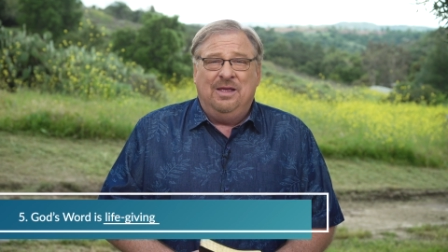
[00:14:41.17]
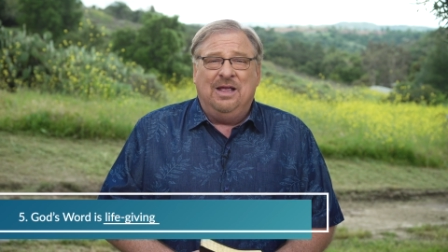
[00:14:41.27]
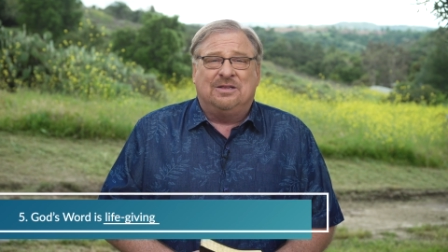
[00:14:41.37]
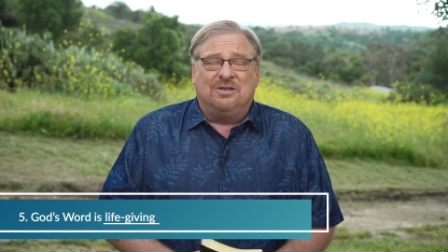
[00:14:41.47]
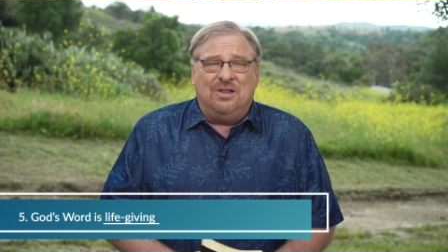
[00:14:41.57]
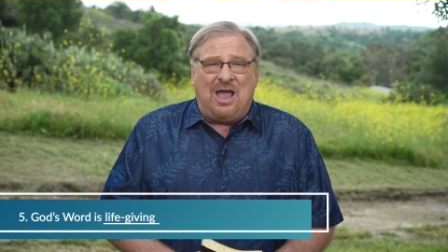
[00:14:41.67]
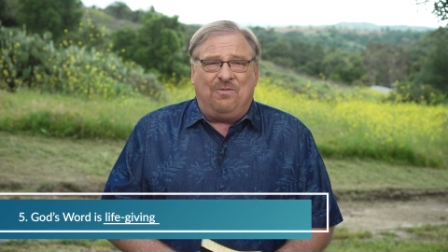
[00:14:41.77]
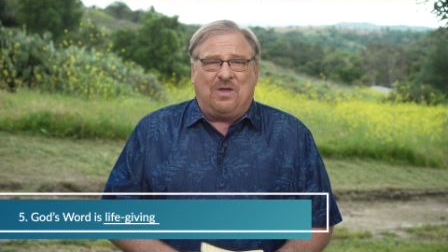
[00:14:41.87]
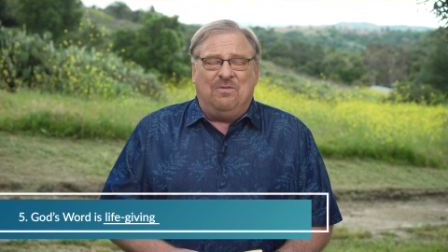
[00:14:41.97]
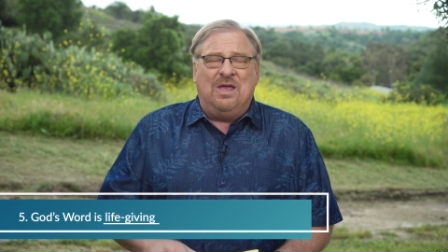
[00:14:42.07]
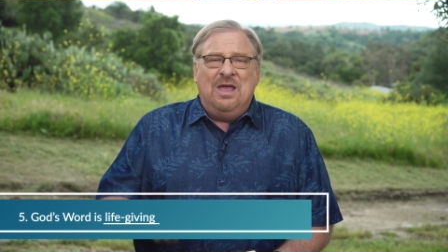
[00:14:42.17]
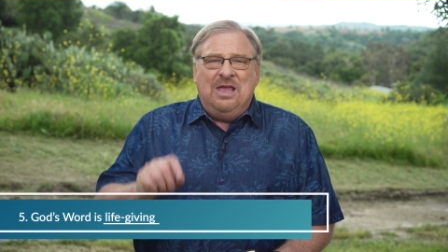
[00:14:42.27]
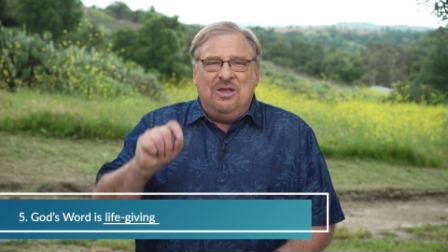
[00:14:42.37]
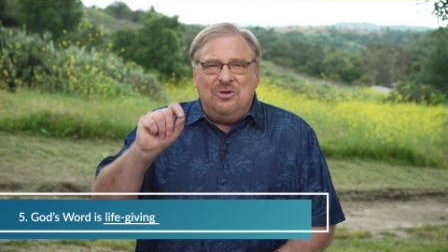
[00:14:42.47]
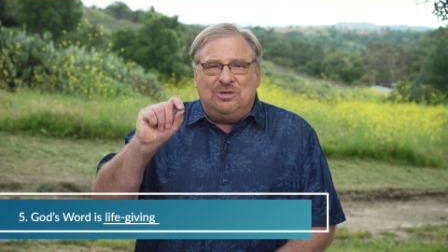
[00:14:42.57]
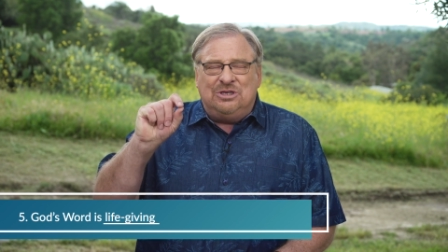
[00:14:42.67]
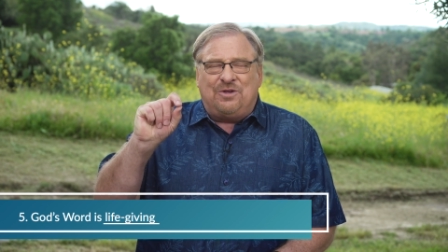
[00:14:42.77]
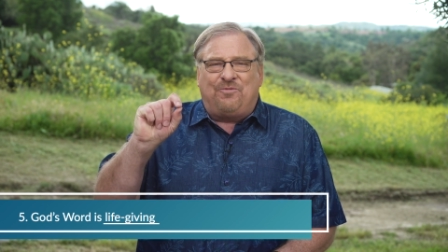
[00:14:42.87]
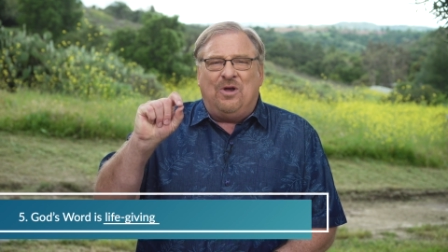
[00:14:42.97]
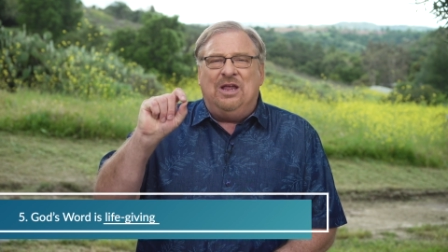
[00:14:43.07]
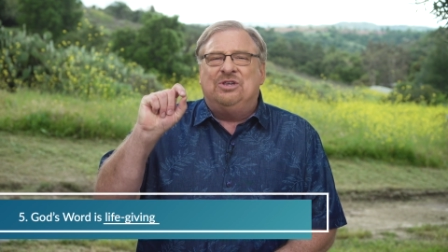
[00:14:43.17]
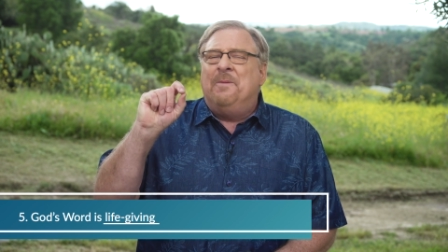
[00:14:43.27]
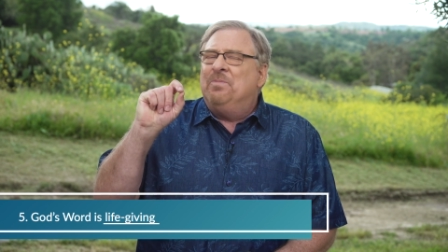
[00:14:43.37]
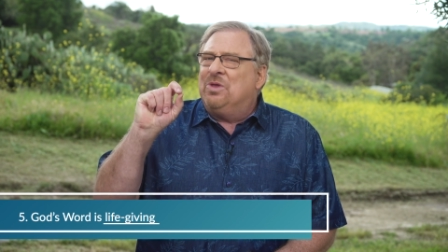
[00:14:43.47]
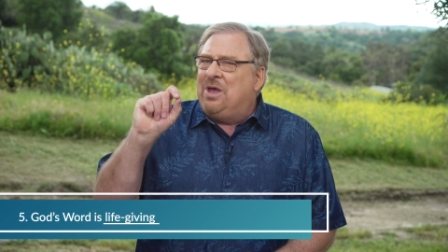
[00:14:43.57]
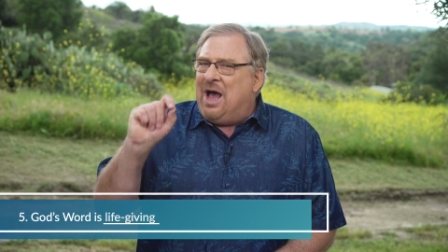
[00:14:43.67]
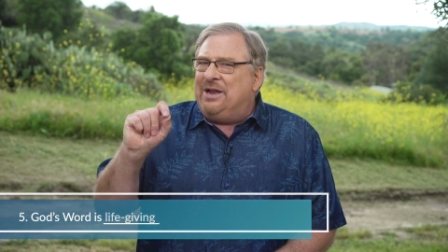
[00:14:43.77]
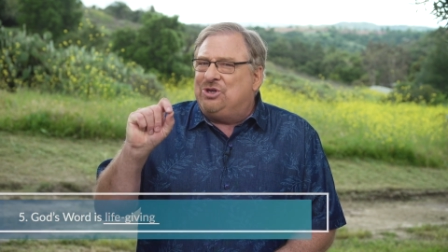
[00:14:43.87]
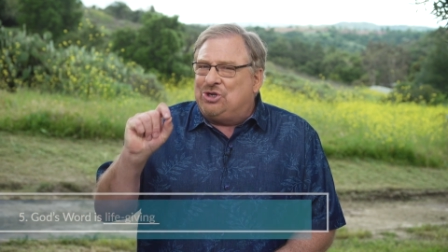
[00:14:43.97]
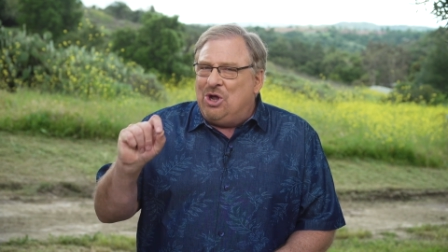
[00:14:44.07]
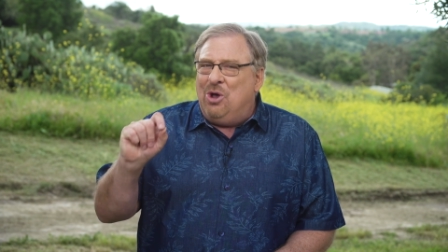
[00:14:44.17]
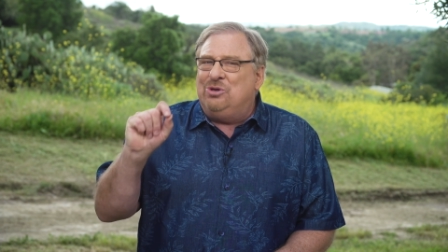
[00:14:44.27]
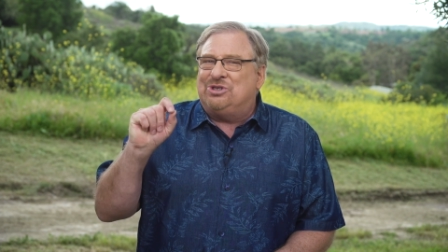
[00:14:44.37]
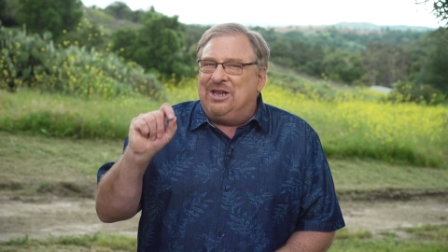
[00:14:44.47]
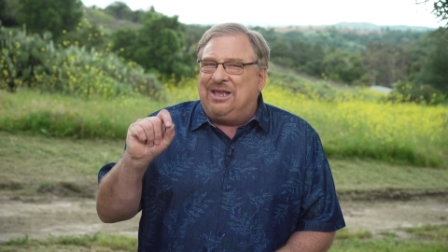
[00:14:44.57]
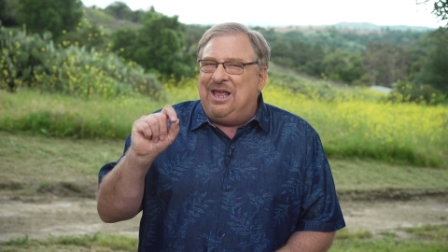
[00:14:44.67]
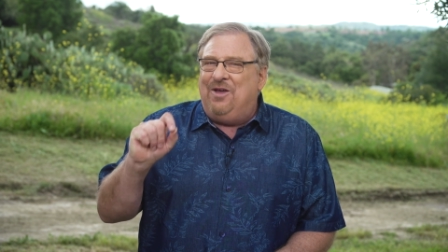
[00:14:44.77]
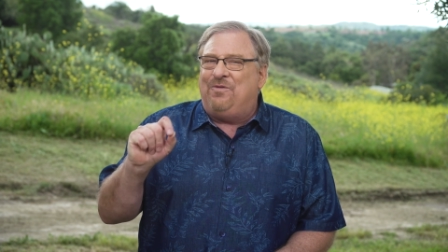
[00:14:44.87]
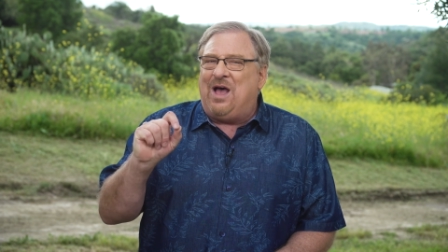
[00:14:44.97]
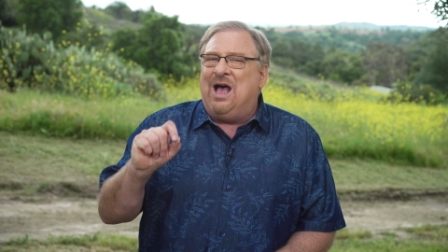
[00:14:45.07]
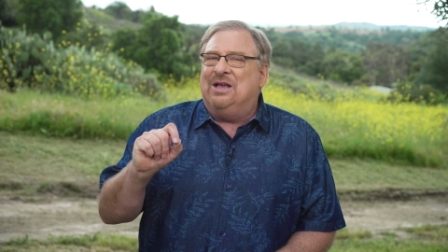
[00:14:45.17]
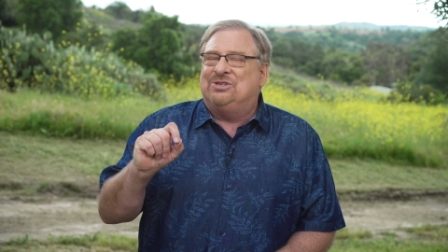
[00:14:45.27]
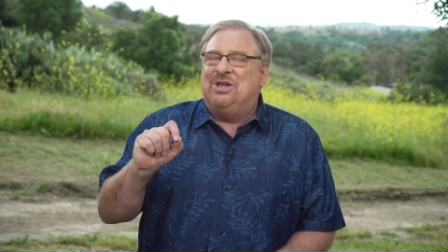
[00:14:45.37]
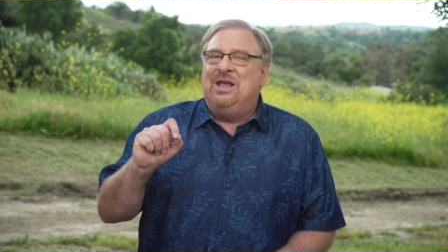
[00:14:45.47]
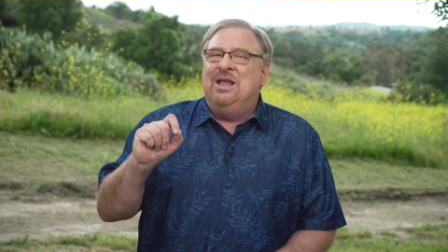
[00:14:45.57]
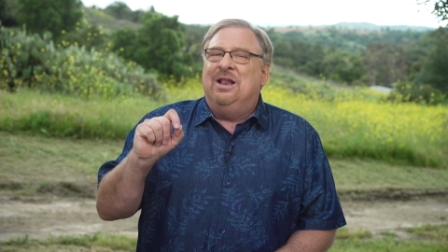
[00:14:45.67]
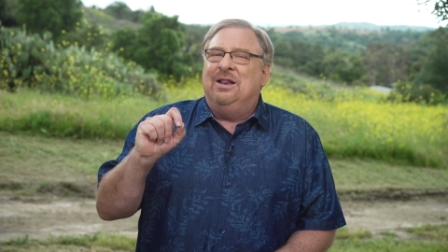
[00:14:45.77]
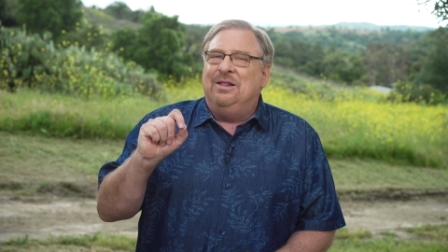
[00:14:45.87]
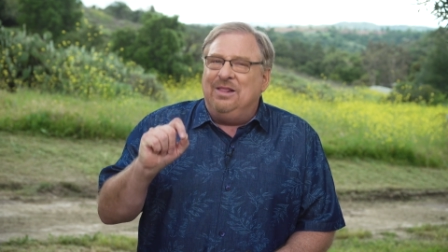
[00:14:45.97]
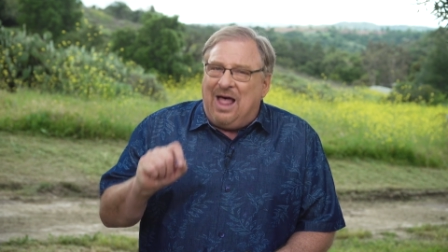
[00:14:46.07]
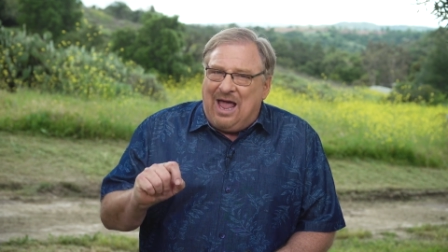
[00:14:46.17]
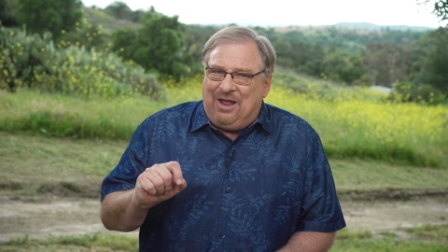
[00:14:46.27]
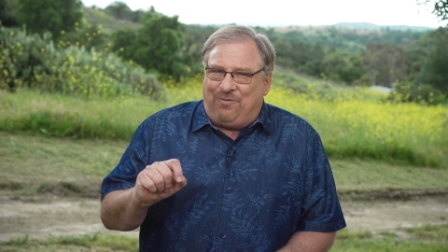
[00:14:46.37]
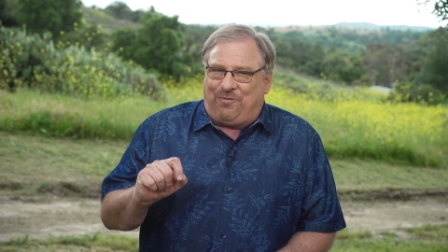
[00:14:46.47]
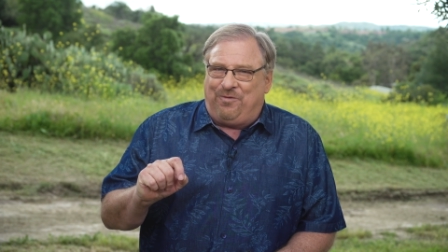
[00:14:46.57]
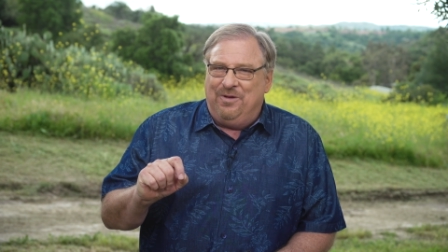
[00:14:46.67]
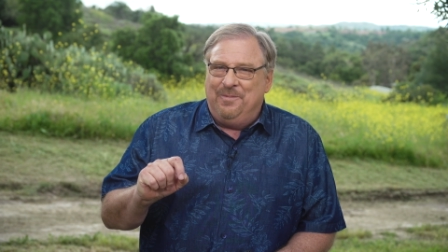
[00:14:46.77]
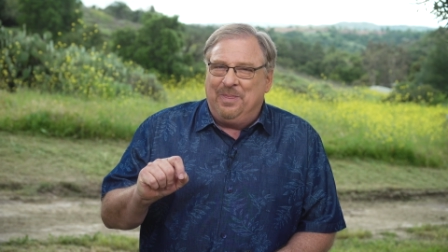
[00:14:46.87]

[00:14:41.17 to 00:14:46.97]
It's life-giving. He uses the phrase, God chose to give us life